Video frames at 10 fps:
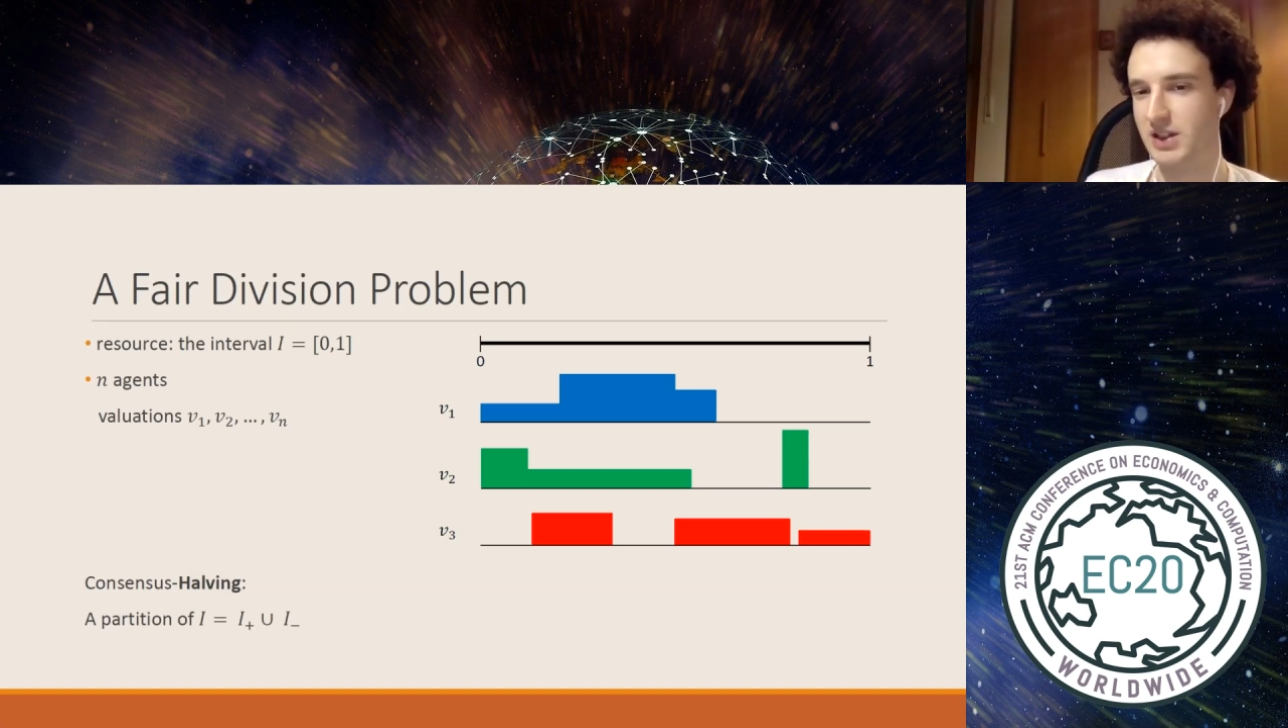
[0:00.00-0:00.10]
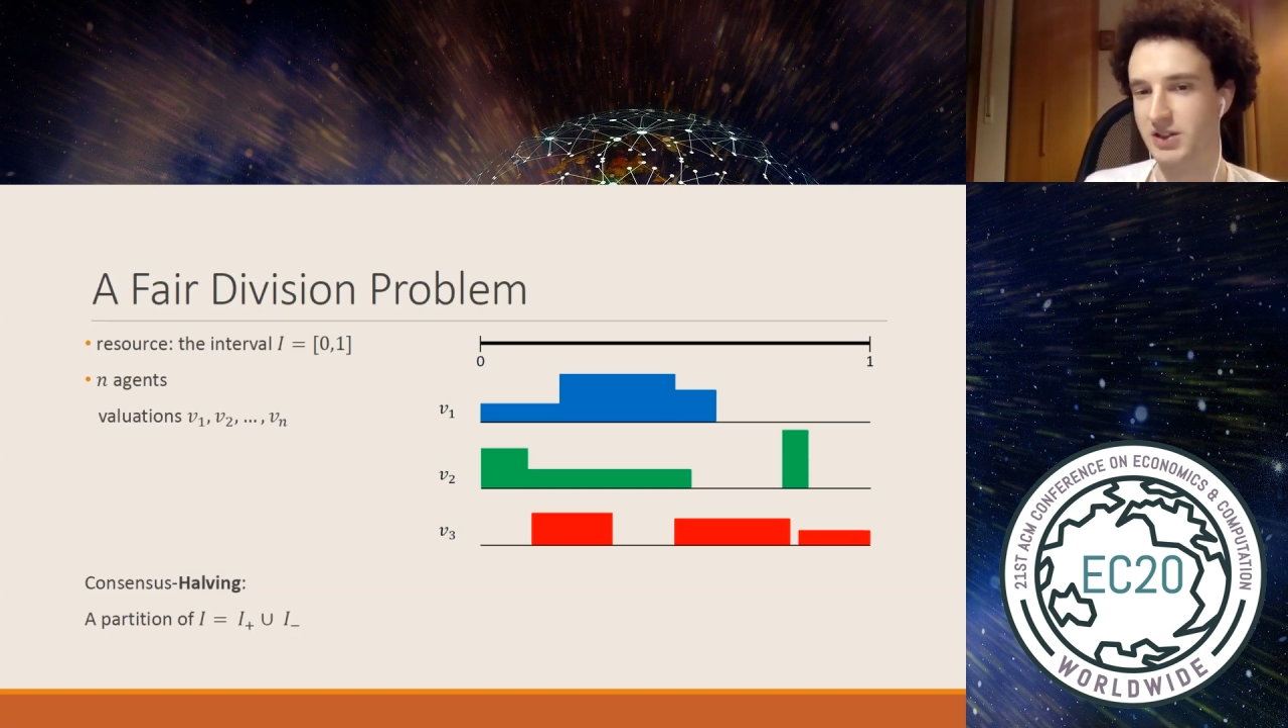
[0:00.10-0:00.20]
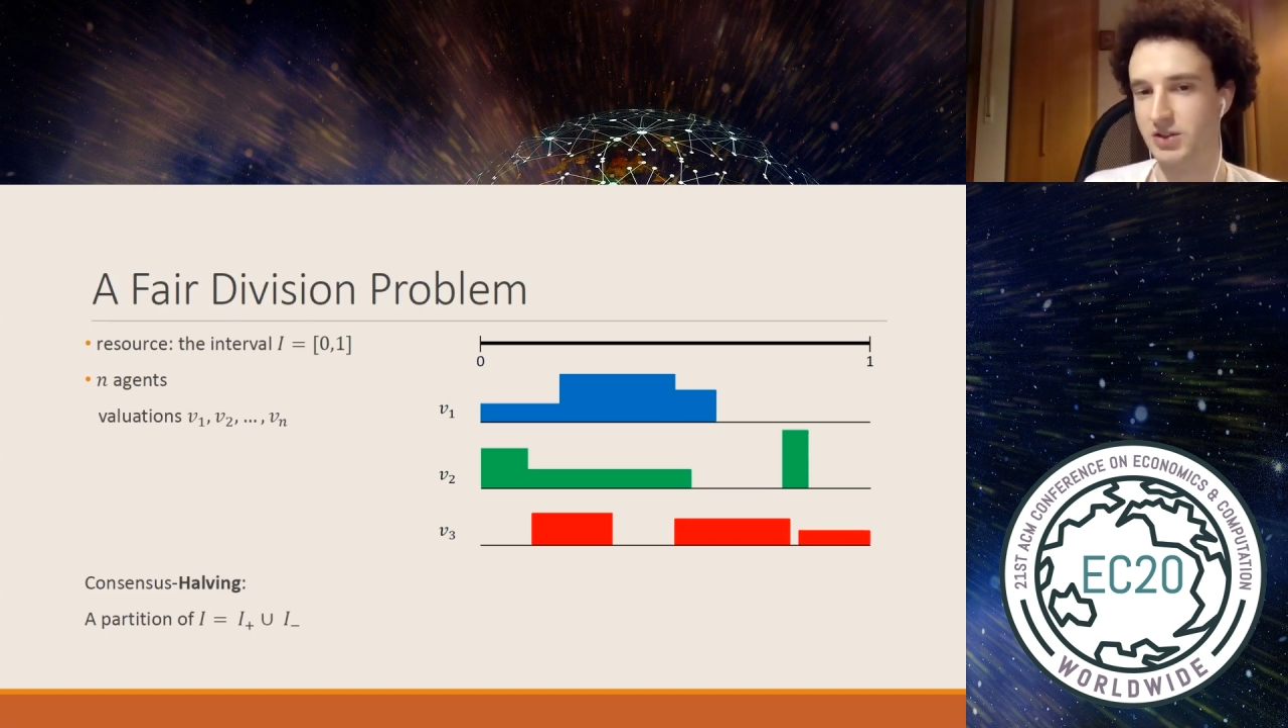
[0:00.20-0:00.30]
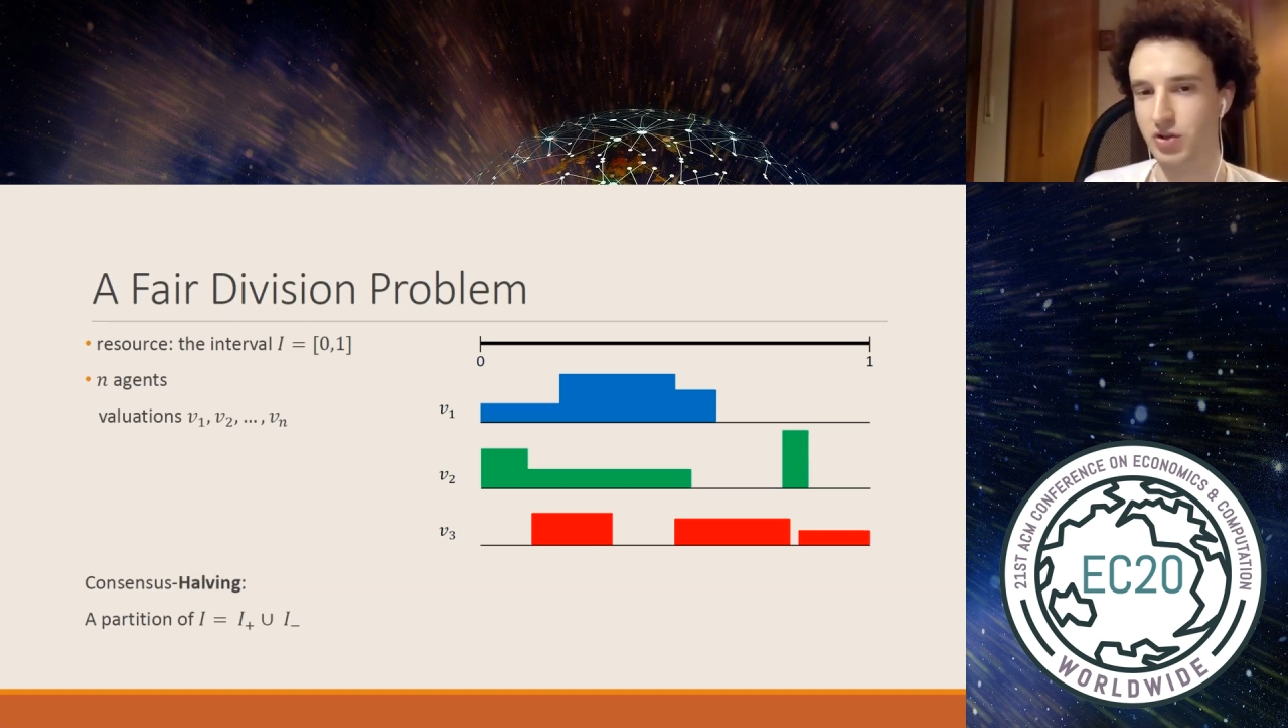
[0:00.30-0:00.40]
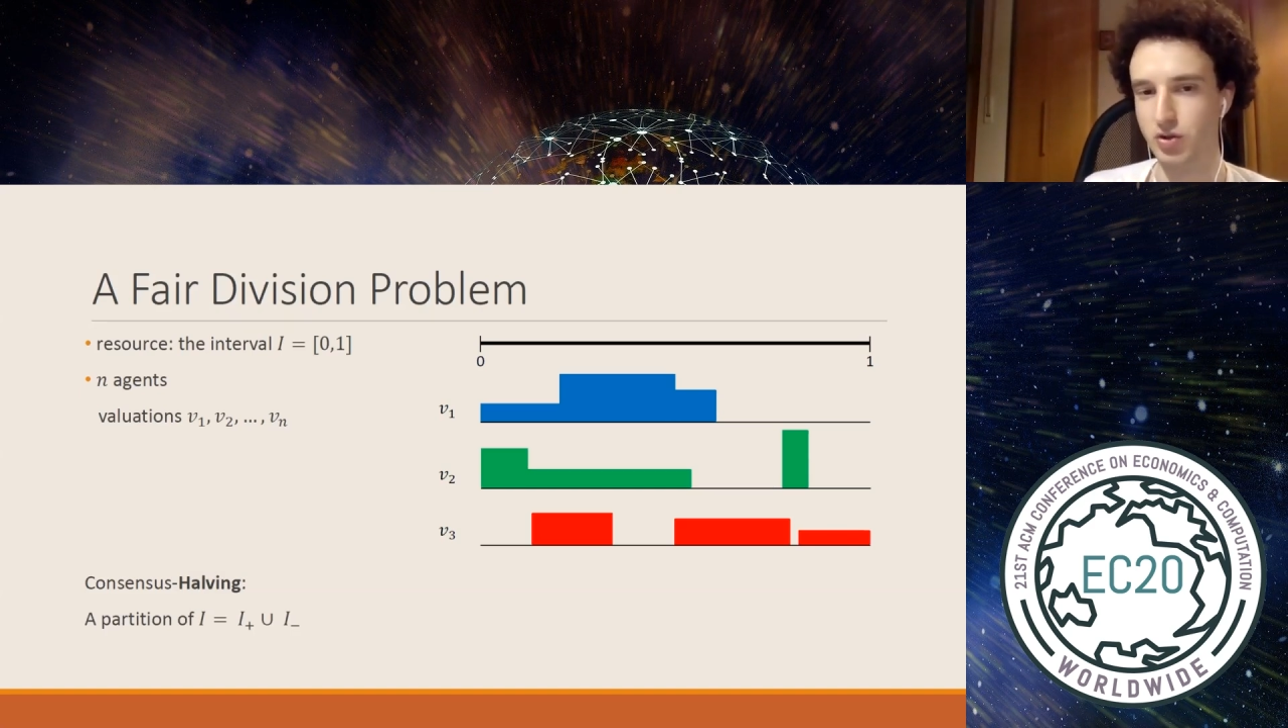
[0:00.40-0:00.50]

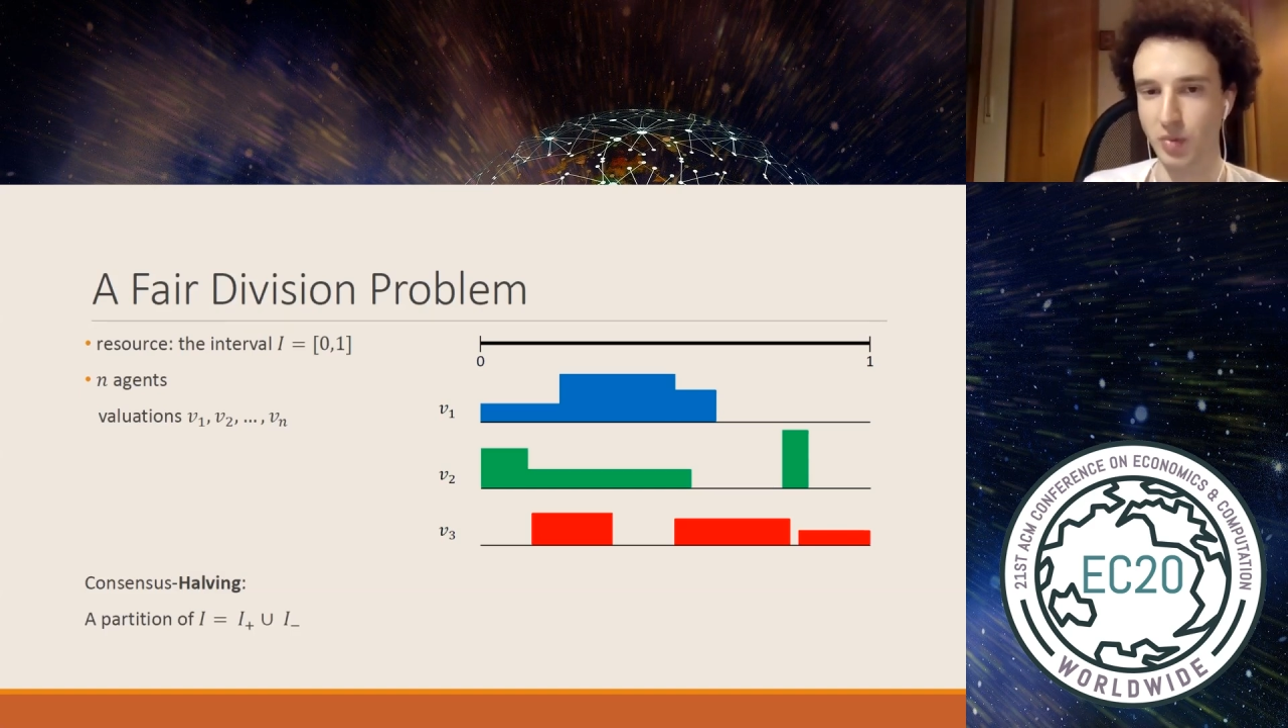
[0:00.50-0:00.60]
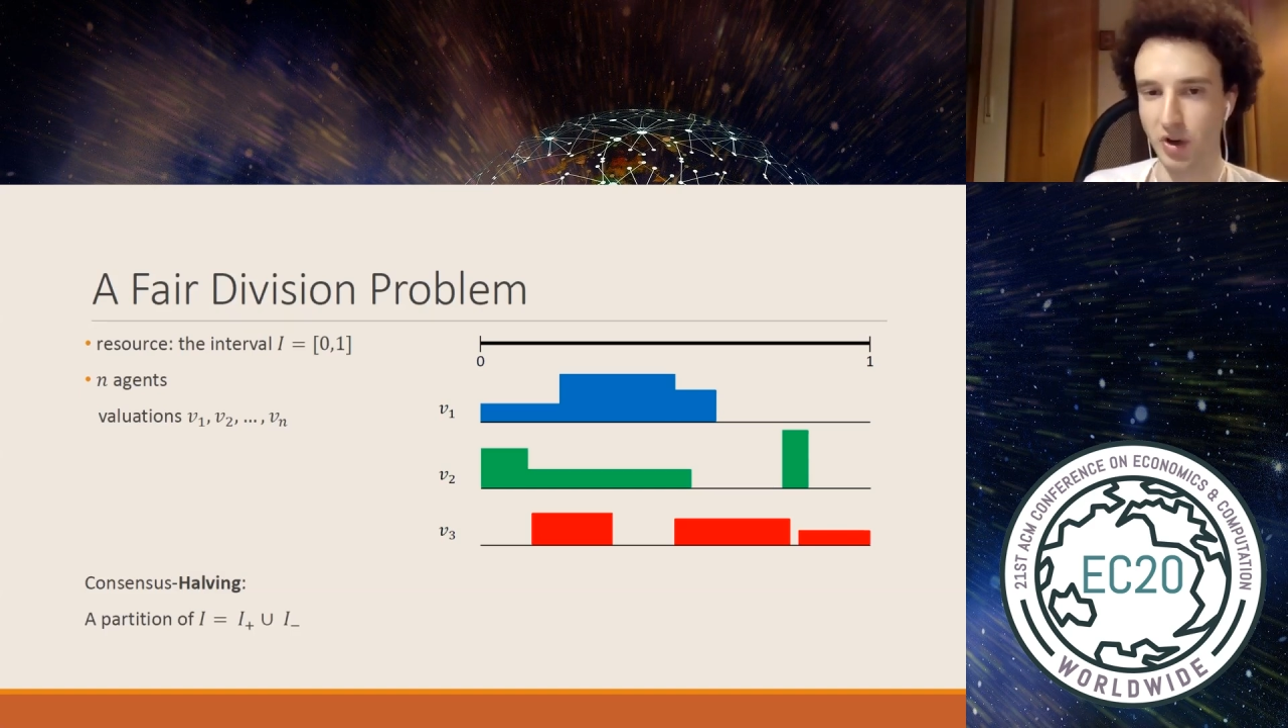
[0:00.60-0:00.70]
into two